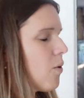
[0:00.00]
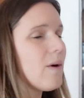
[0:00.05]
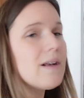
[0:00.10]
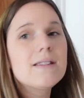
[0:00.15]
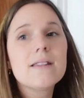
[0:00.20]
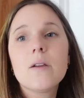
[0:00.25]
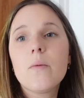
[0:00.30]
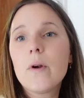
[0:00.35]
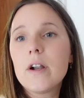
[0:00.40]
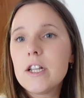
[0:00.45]

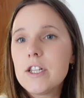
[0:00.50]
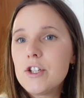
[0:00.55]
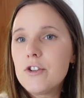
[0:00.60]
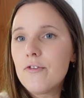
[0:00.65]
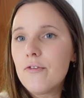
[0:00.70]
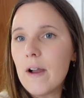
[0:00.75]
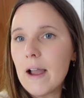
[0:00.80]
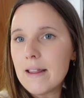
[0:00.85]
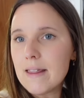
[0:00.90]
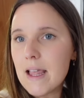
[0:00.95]
Wesley, where did you
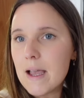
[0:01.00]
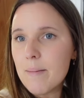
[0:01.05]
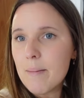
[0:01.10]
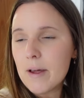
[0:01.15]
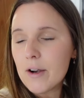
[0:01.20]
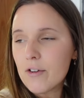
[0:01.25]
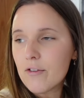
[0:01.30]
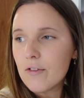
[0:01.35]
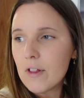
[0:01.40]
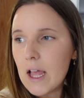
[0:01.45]
find that
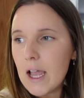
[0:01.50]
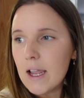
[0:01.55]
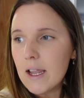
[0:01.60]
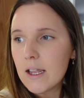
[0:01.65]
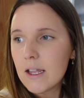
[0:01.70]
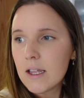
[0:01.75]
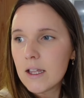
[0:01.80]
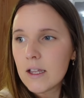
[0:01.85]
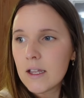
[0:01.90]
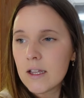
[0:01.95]
butterfly?
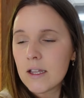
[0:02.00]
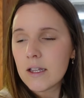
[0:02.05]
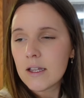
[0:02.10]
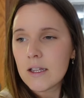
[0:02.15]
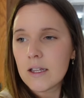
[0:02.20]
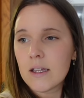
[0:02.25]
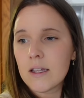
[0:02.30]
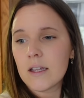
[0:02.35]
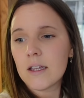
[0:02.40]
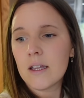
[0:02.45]

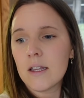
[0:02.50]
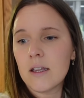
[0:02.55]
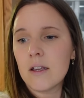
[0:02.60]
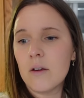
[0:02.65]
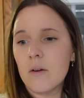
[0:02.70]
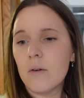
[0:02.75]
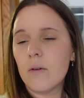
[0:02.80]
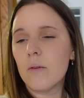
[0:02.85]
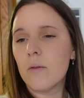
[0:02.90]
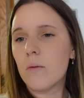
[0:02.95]

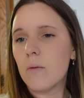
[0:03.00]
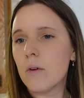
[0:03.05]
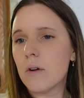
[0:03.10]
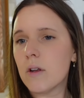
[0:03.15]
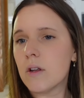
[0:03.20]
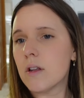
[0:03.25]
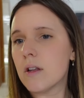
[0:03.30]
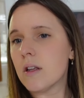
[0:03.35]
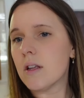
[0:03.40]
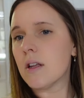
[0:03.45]
I
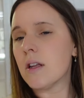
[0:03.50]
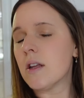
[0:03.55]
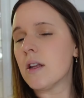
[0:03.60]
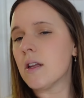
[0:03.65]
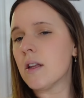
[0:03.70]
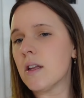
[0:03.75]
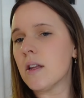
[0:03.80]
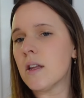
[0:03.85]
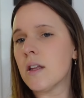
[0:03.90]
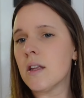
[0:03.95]
found it by
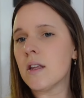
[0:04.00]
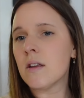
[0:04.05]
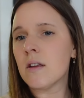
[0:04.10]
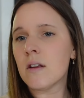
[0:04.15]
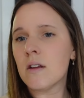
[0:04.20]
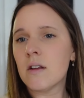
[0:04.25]
the road.